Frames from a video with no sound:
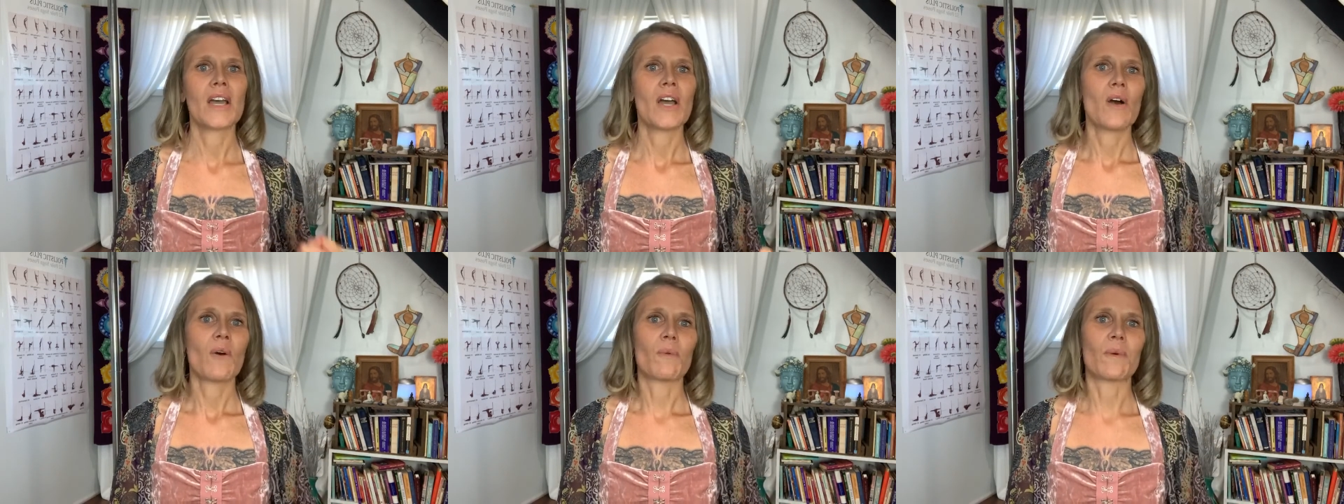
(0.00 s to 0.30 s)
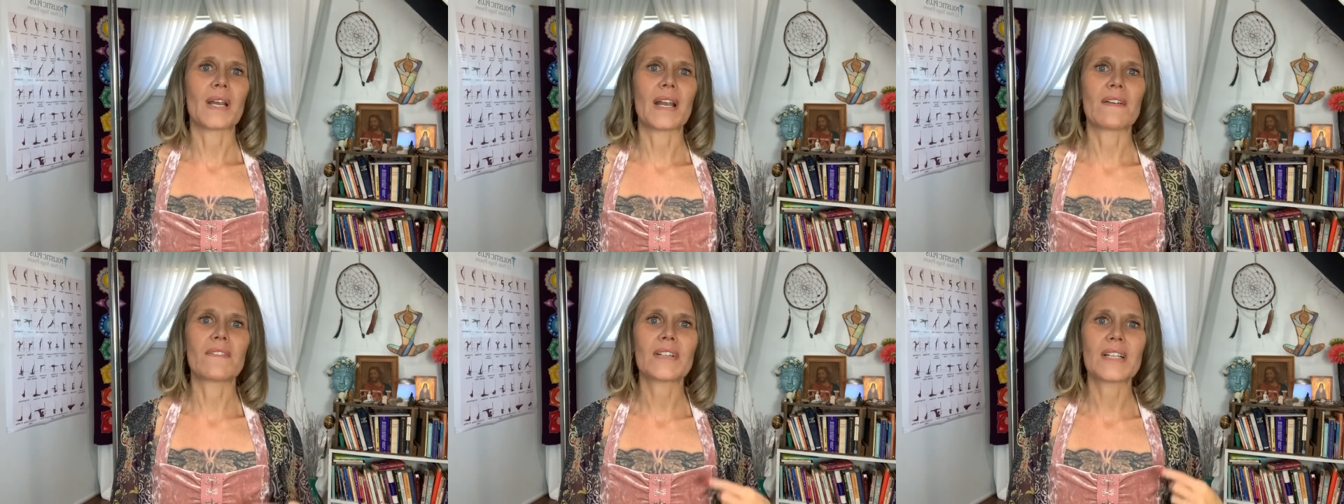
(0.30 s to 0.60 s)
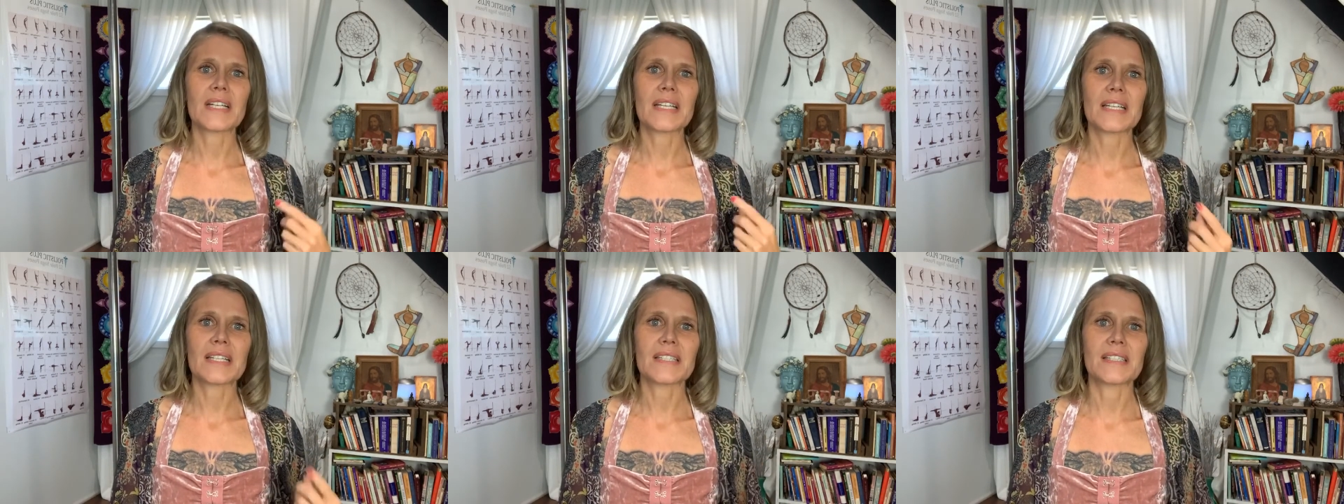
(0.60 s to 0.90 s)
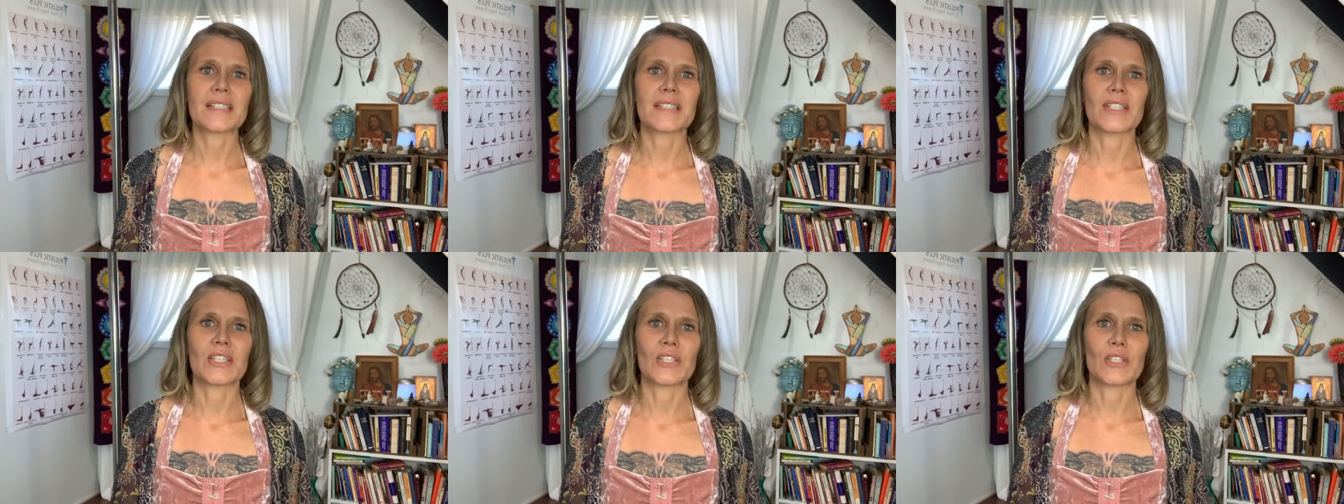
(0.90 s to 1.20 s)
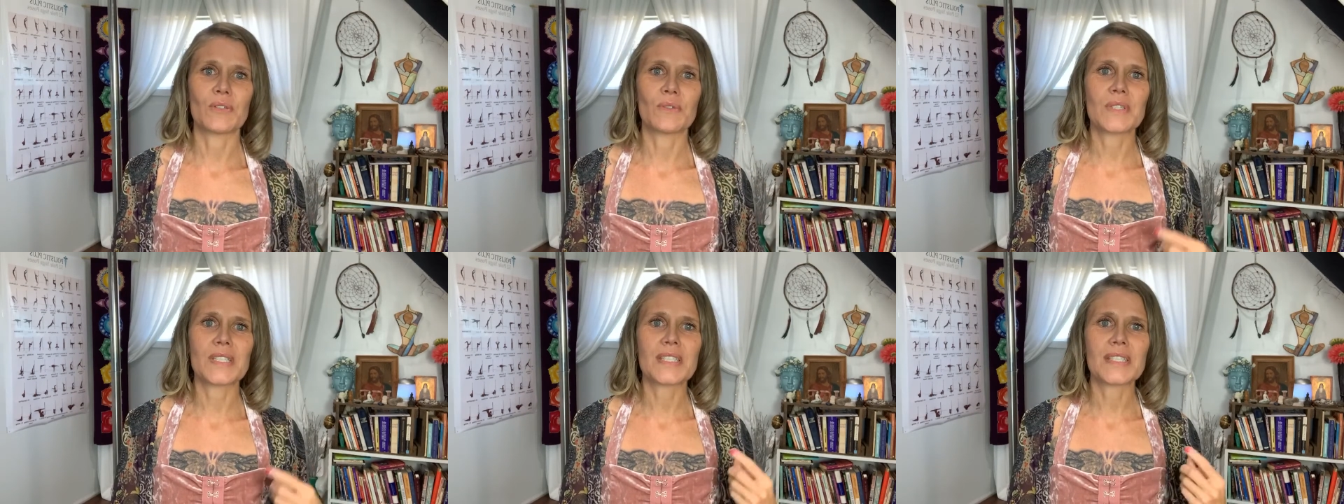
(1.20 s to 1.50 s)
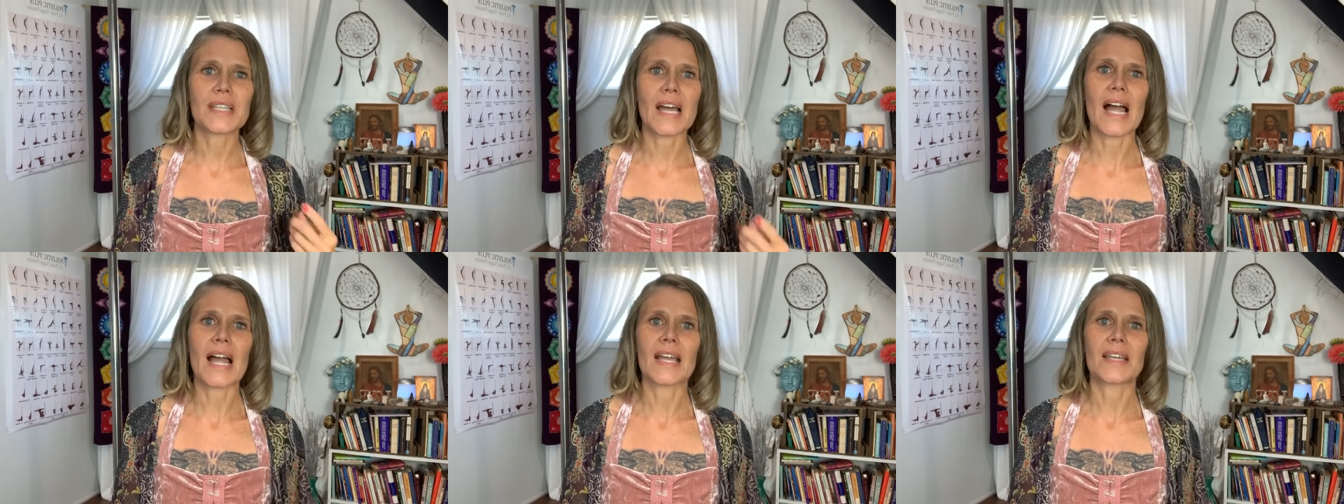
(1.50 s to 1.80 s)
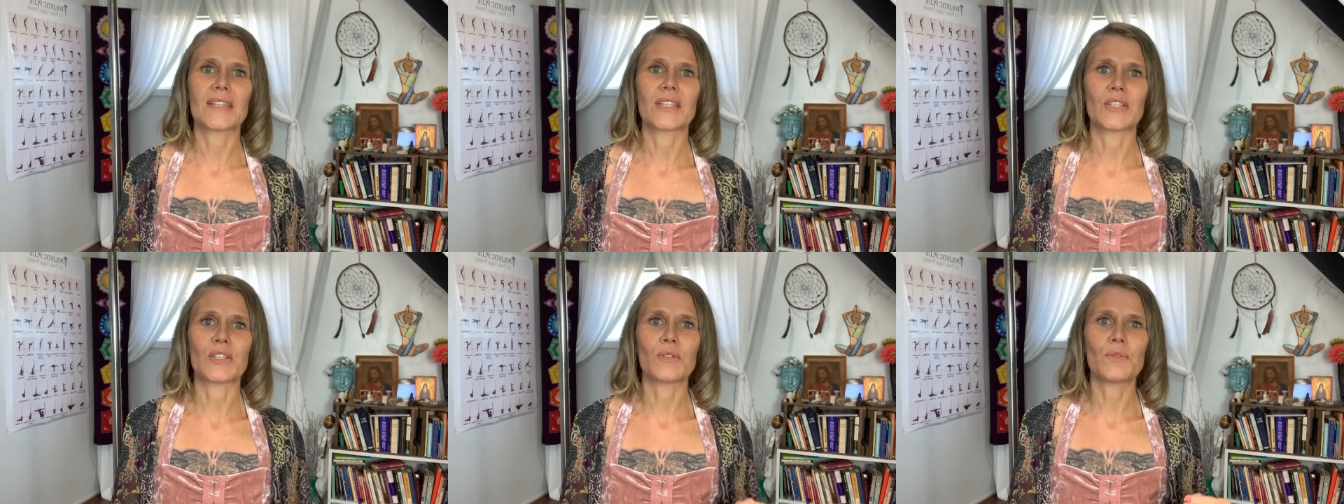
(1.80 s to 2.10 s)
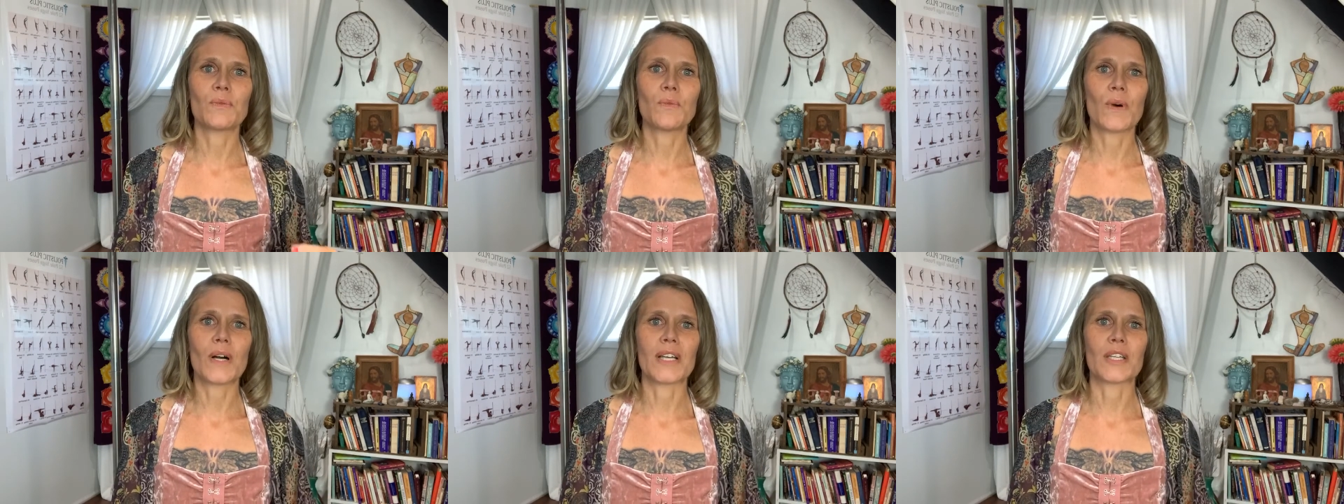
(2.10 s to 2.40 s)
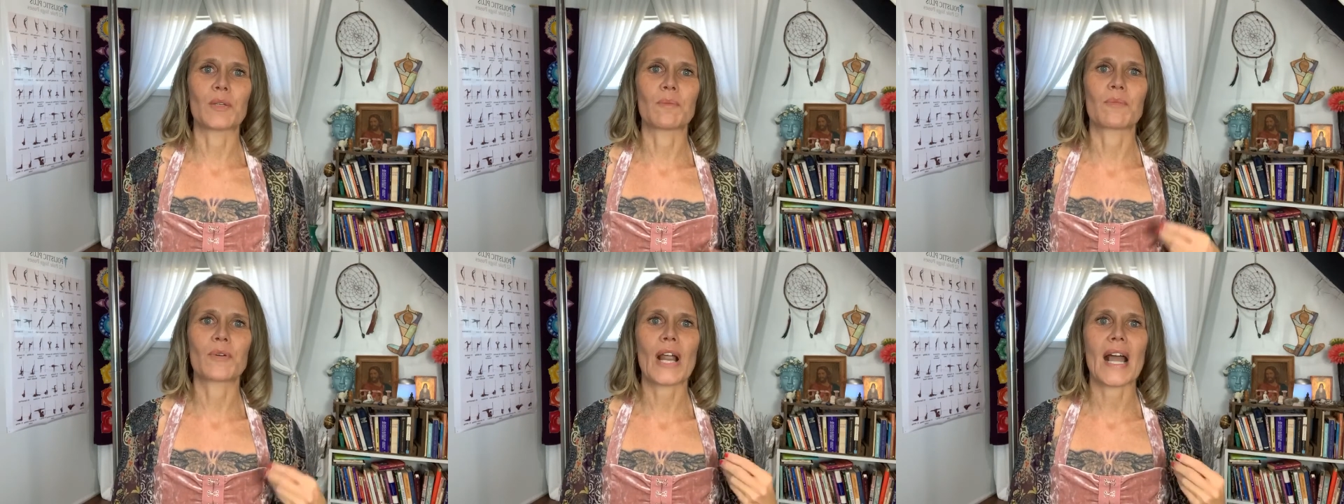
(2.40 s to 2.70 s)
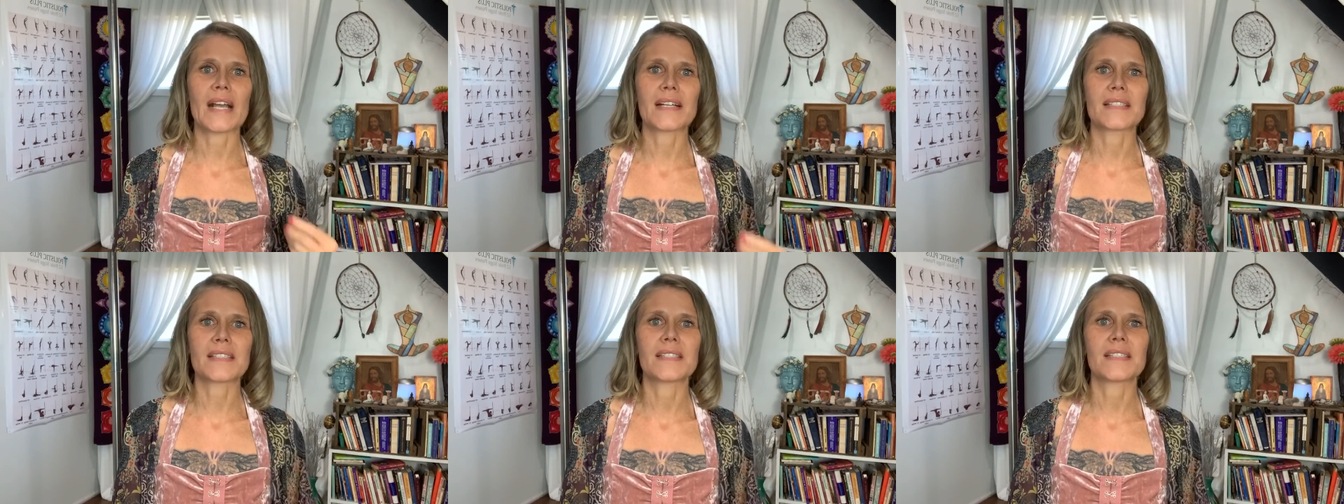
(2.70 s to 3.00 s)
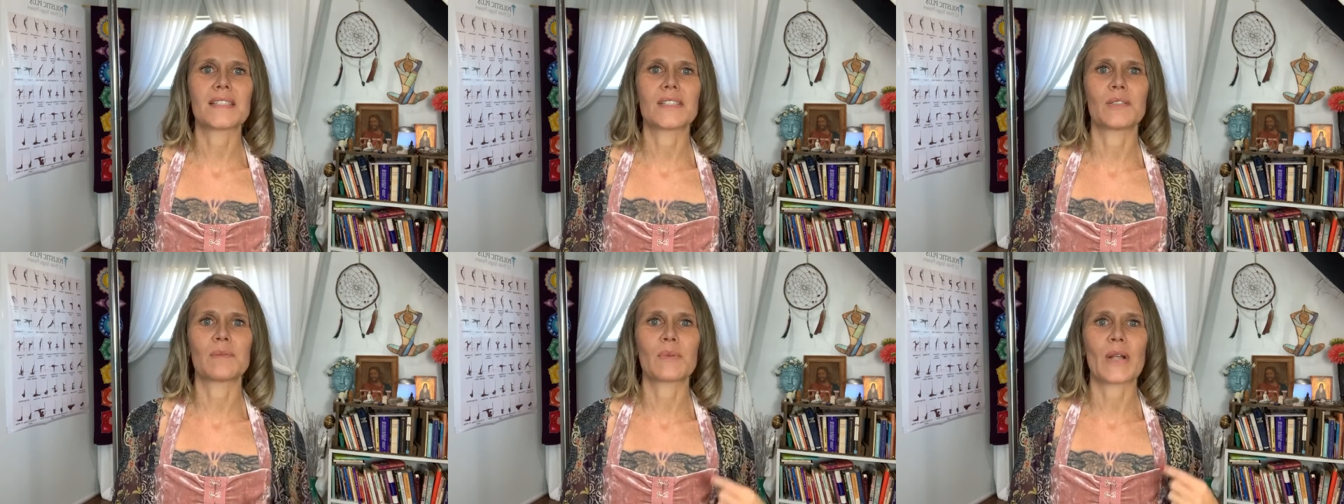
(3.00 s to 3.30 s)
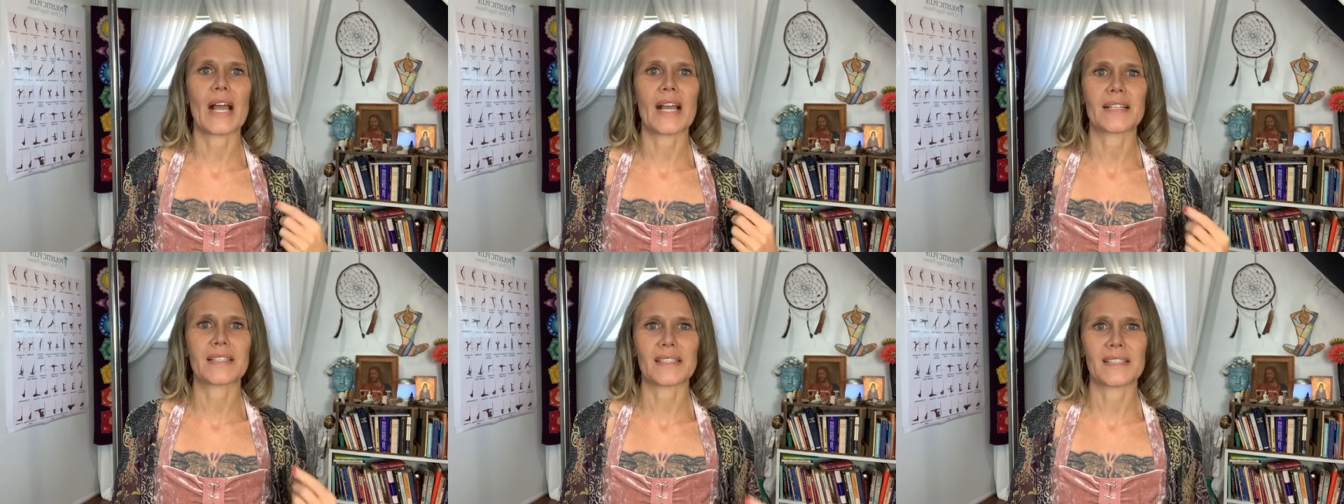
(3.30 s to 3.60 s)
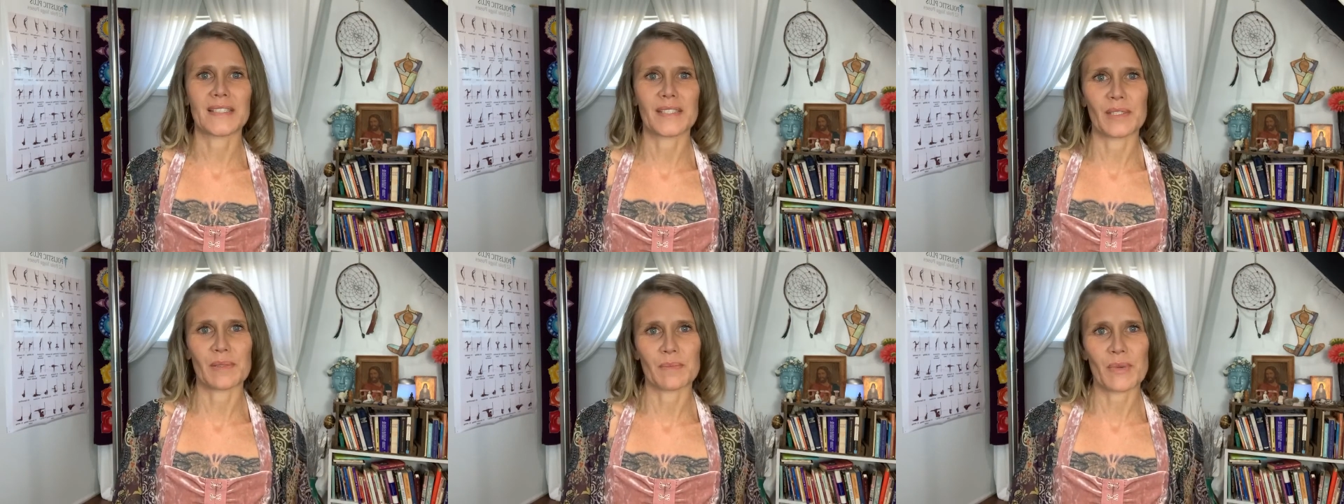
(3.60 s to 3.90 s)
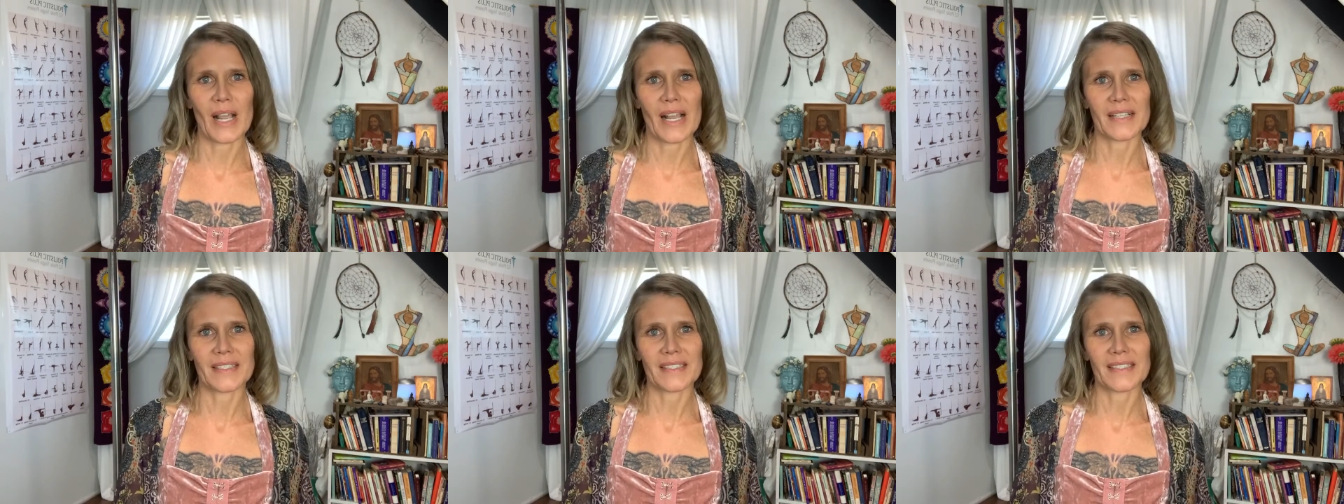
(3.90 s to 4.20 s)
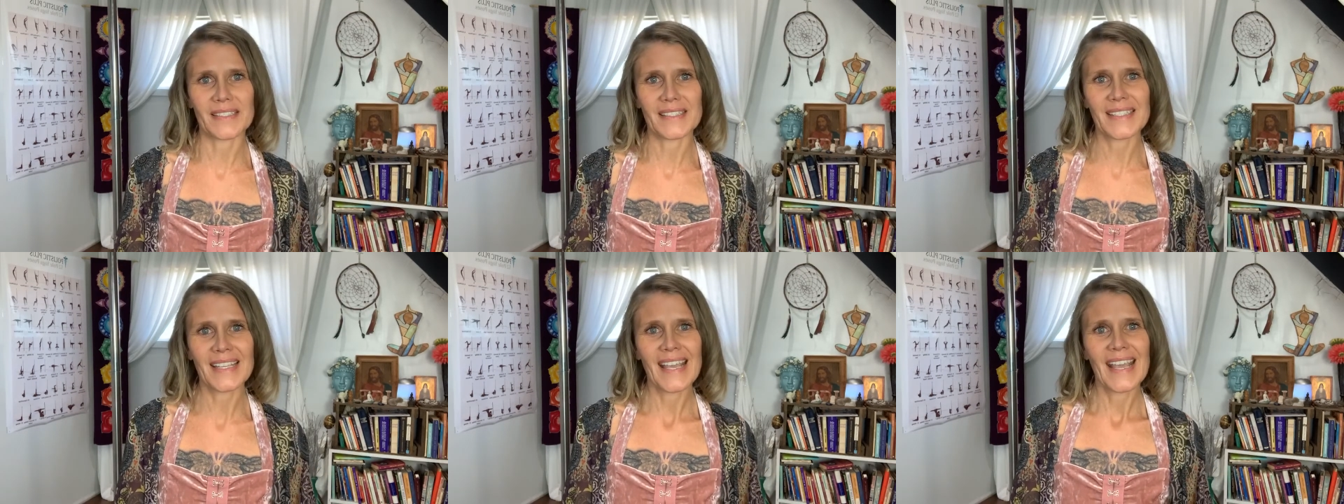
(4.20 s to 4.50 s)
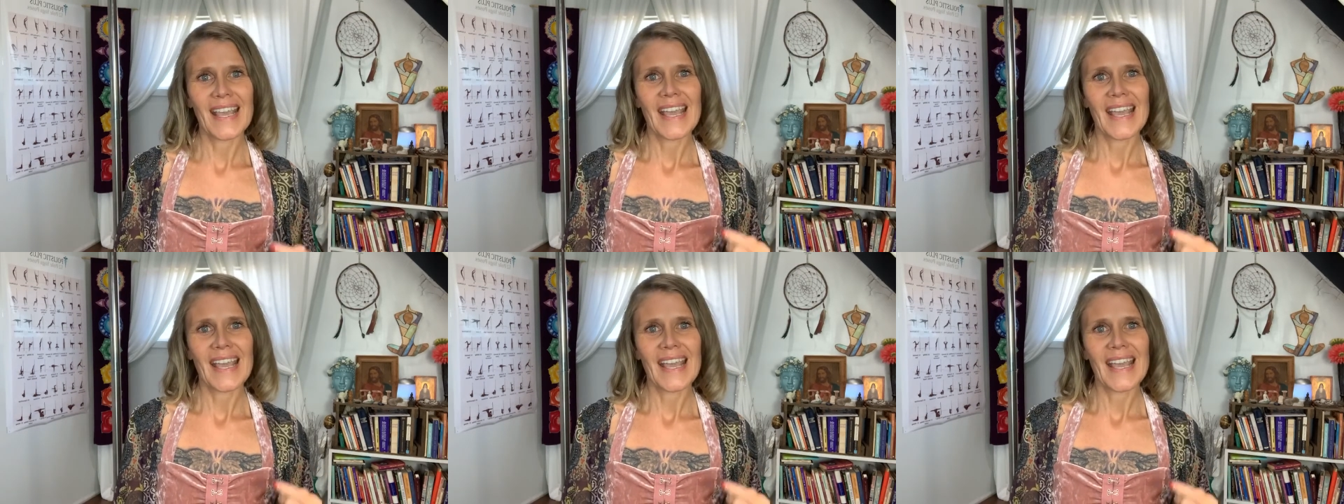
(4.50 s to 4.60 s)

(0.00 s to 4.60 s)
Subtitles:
Whatever it is that you decide that you want, you practice and you practice and you practice.